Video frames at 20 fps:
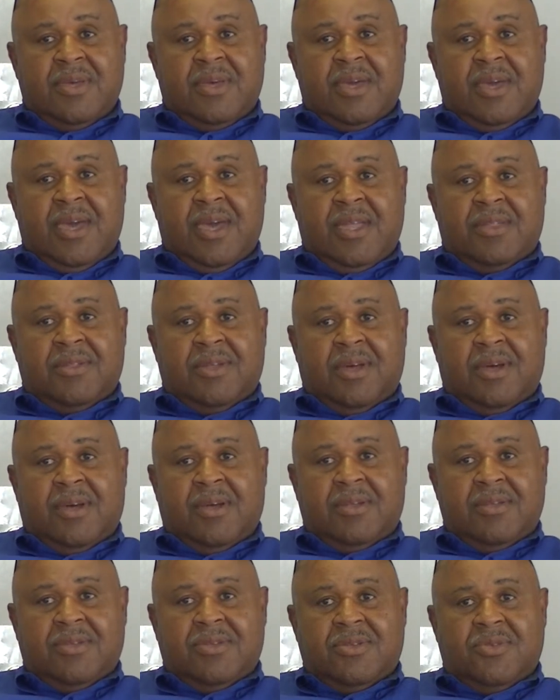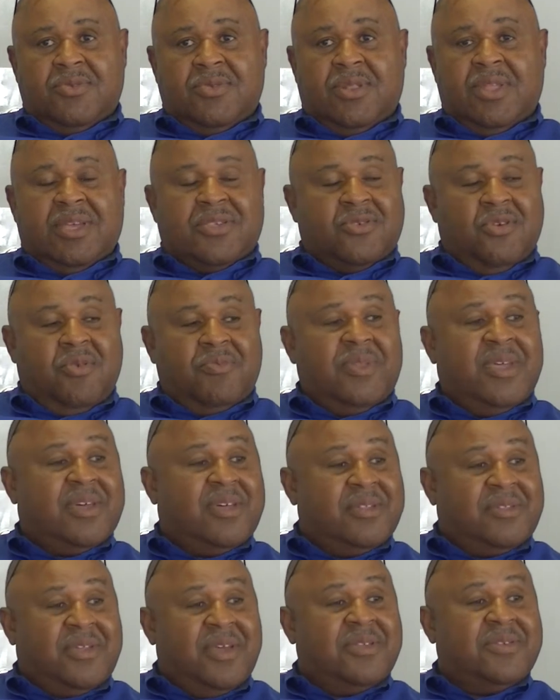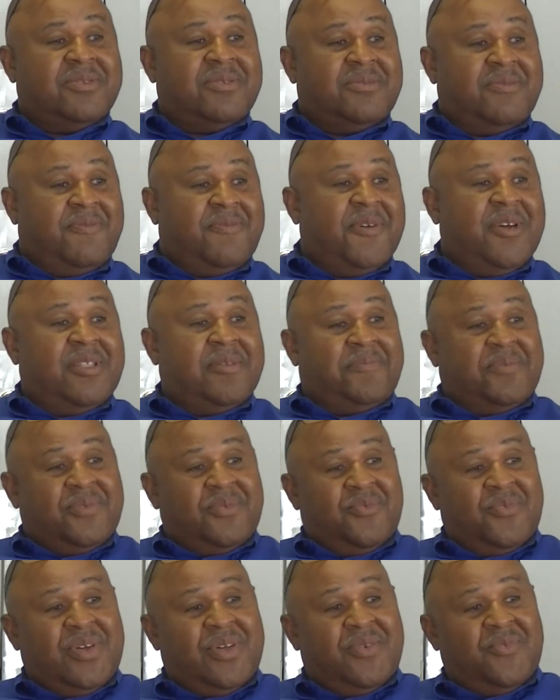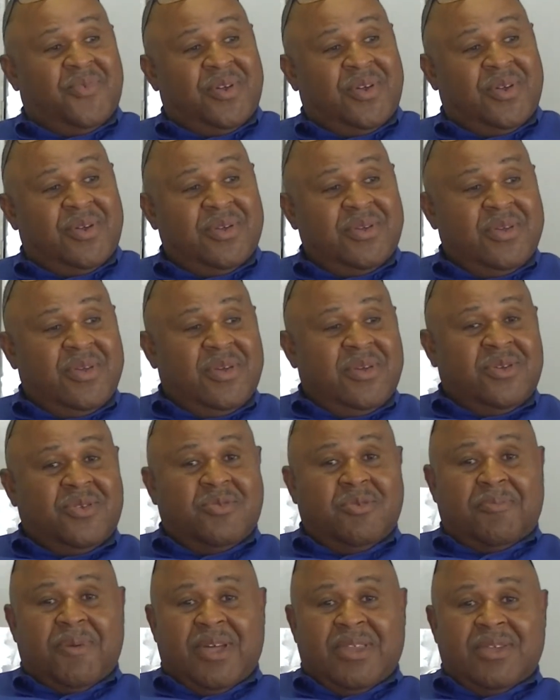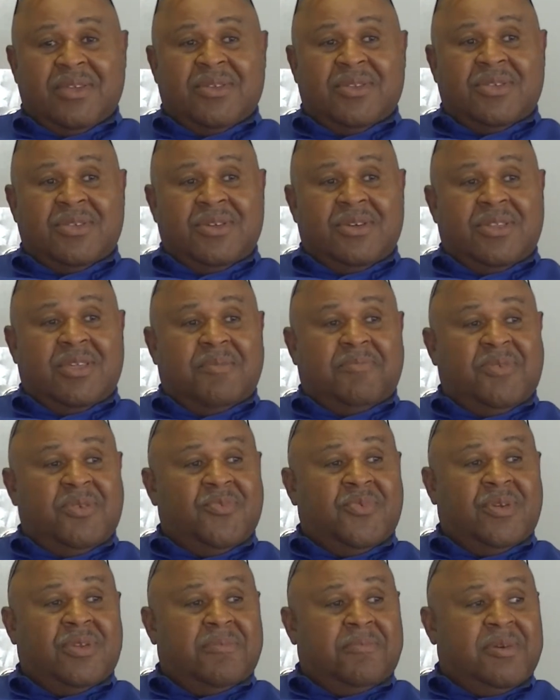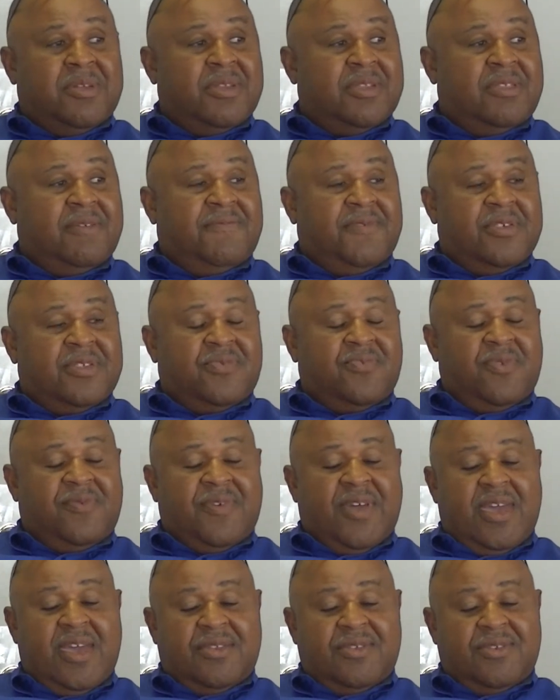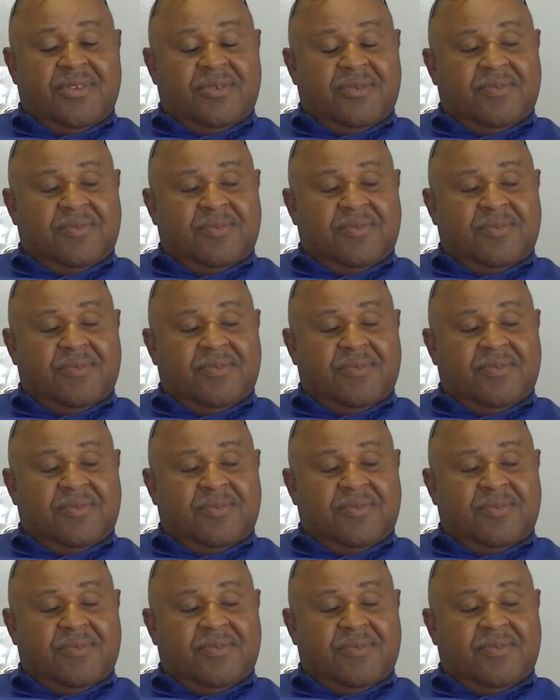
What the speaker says: and you know, let's hope they continue to develop in a way where, you know, by the end of the year, they'll be one of the better defenses we've had here.